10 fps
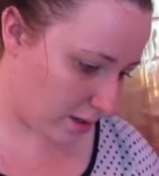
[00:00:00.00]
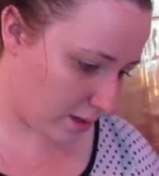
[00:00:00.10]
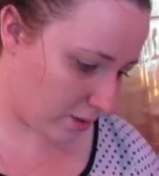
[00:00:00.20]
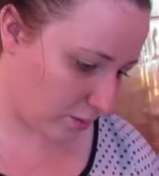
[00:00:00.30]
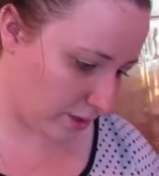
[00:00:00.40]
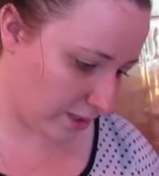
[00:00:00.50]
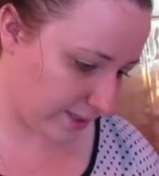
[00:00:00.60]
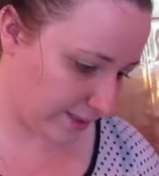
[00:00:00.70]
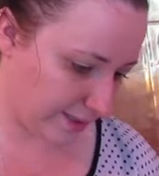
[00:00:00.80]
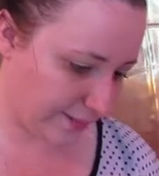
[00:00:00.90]
Oh, what did I
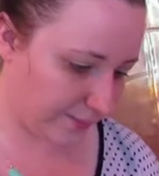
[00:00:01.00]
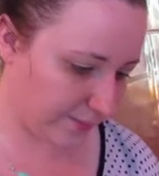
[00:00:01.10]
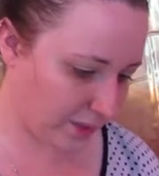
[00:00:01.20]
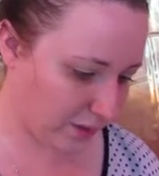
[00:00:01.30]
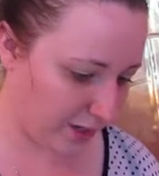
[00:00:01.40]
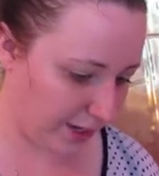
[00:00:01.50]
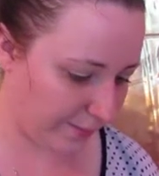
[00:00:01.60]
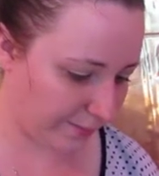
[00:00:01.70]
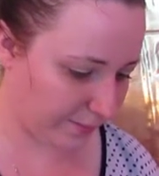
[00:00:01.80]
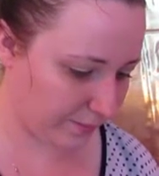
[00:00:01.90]
say? Okay,
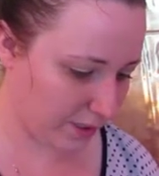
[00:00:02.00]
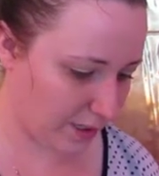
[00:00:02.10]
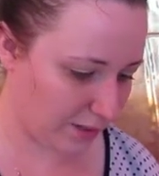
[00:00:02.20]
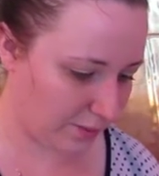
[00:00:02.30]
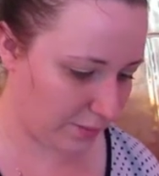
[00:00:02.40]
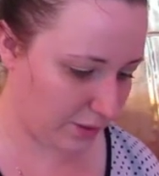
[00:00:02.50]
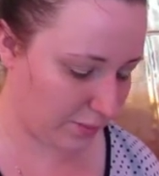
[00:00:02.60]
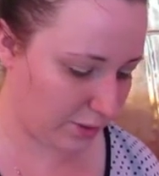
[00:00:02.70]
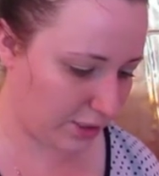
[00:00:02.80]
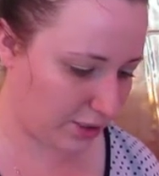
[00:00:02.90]
yeah. I'm gonna
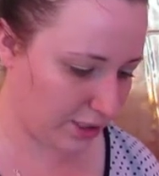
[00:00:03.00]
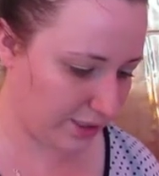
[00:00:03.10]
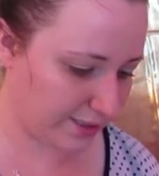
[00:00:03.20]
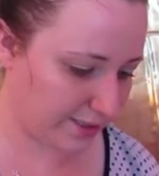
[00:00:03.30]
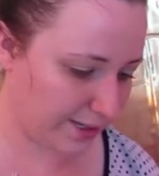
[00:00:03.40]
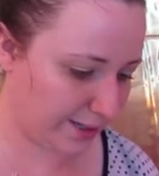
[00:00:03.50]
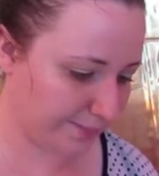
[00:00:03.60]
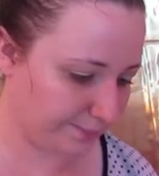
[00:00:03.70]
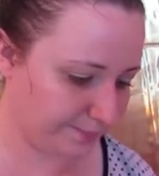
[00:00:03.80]
put jealousy